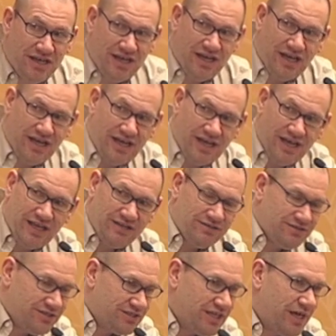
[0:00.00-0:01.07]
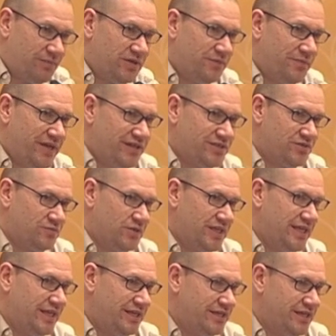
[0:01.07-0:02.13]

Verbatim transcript: I, I, just copied and pasted what he